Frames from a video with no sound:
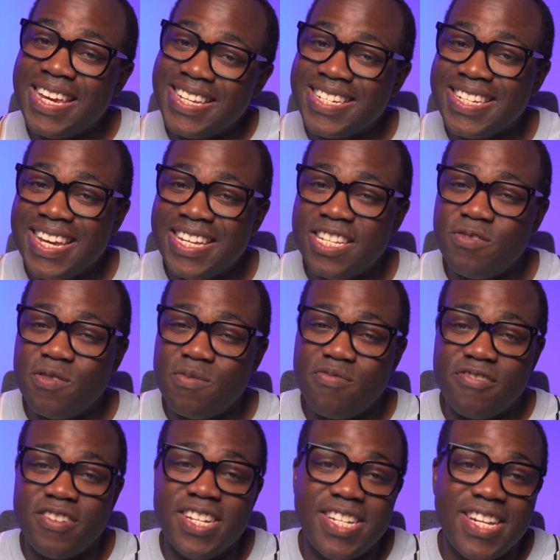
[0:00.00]
each day to
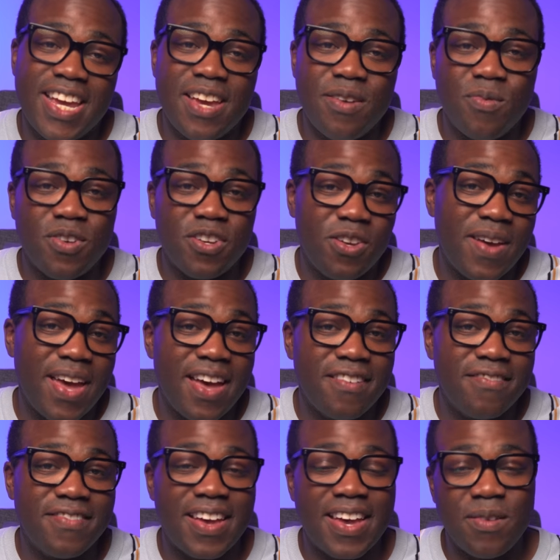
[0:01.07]
appreciate what you
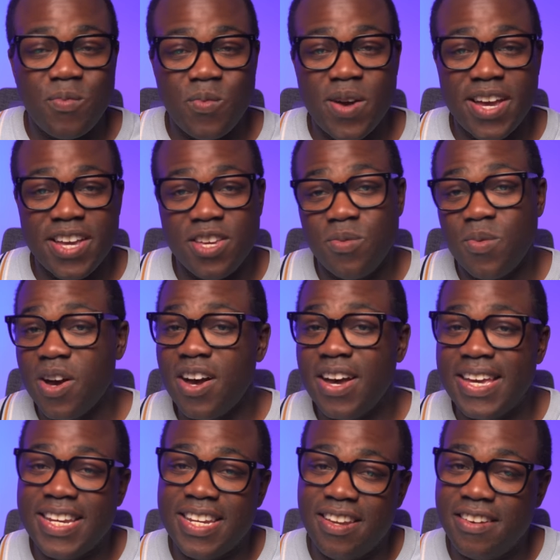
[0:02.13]
have and where you
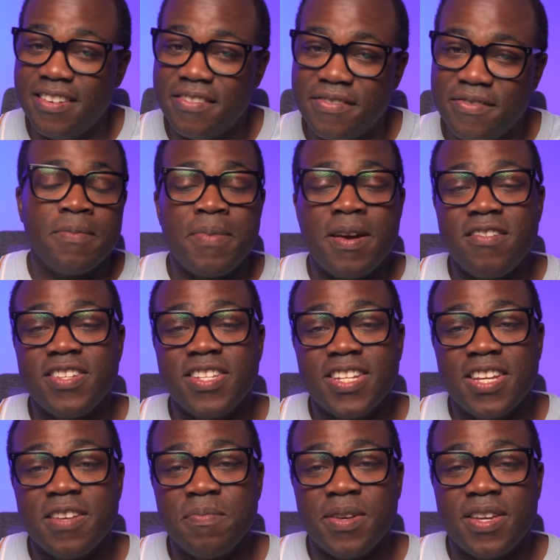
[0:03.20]
are in life. Comparison
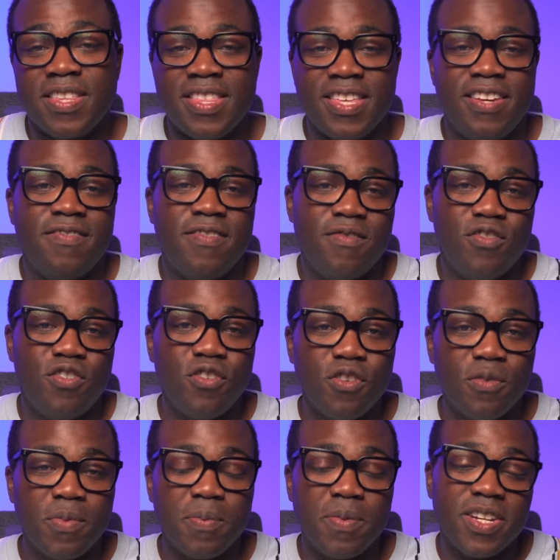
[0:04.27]
can be a thief of
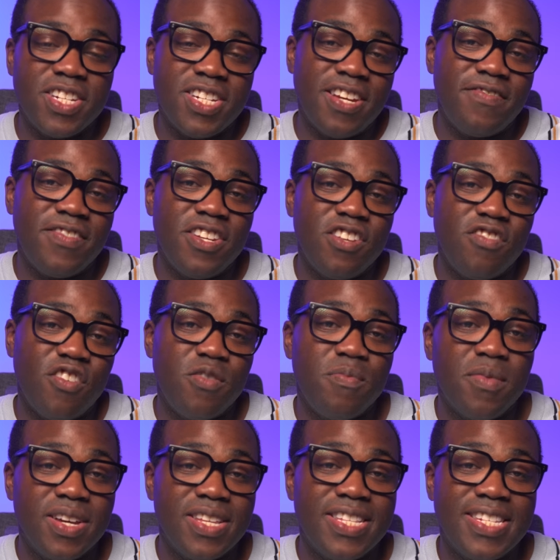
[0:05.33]
joy, but by shifting your own
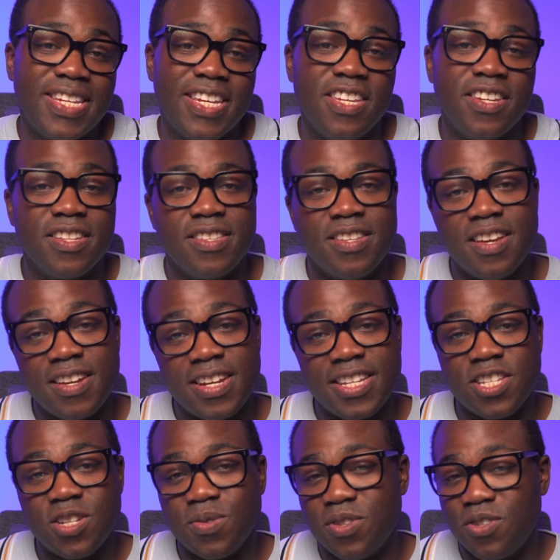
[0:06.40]
mindset, you can turn it
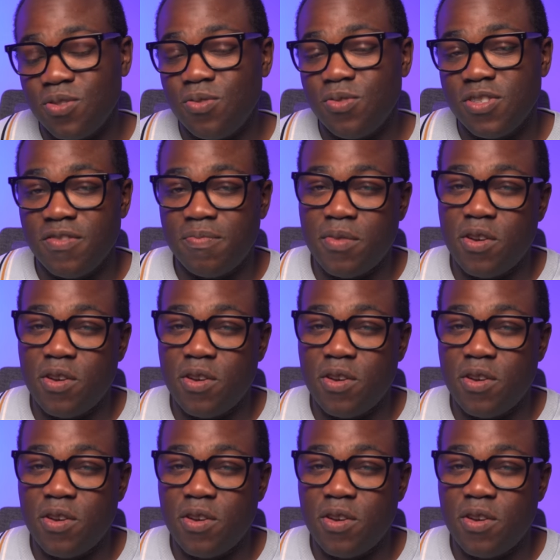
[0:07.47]
into a source of